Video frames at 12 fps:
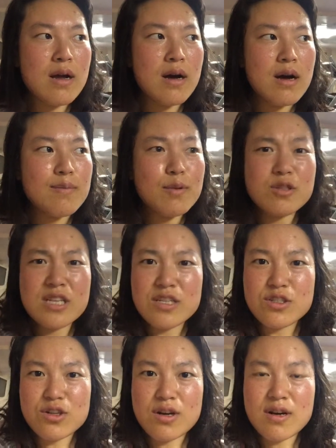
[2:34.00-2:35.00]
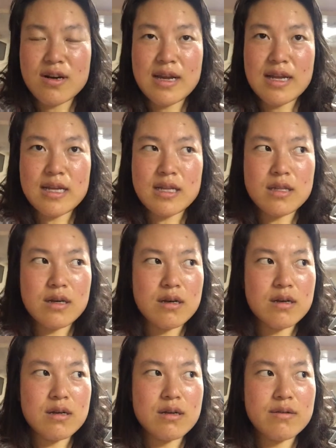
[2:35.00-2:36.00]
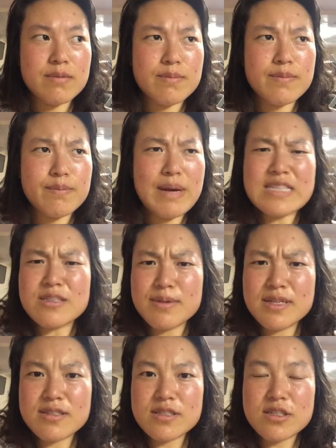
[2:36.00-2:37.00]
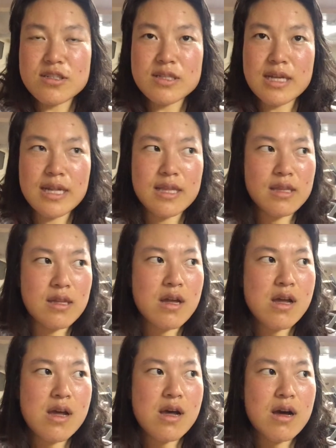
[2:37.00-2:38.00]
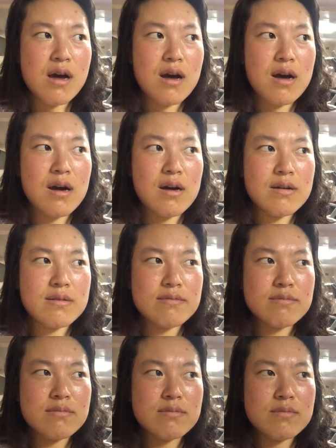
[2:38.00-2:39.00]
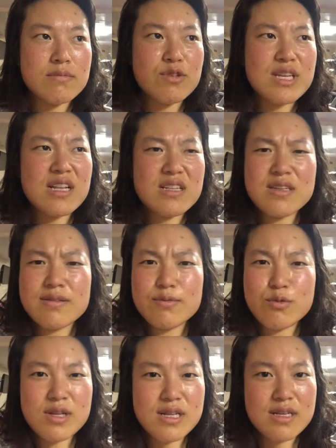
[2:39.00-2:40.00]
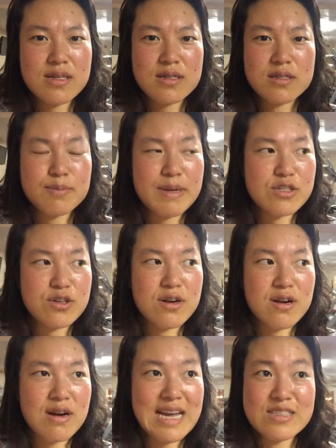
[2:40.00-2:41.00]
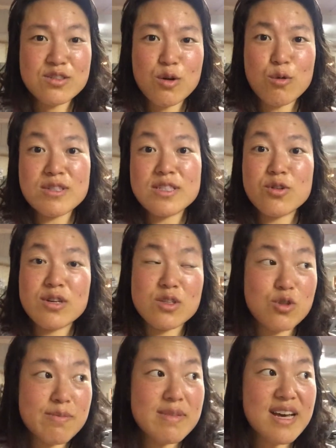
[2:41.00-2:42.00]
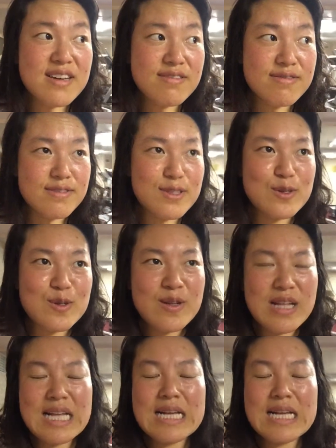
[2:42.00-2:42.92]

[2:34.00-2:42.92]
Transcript: uh, potential and uh, possibilities, and um, we can live really special, extraordinary dream life, you know,